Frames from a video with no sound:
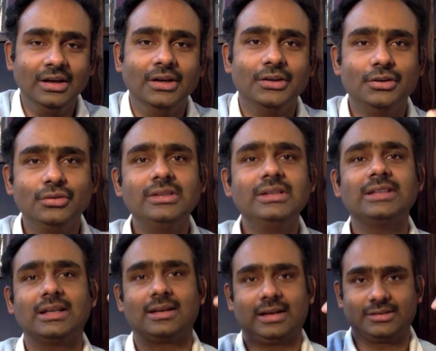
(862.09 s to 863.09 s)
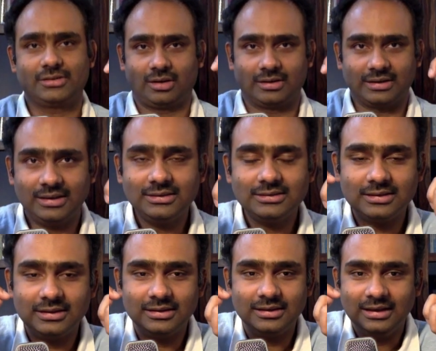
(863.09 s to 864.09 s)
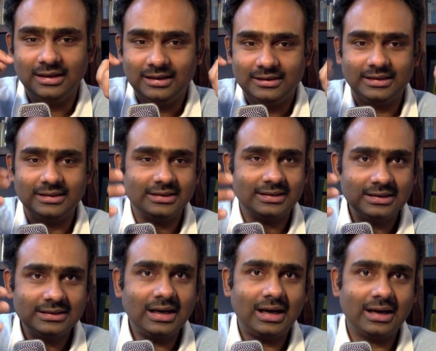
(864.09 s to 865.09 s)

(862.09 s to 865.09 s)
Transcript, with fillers: using generalized coordinates, then the delta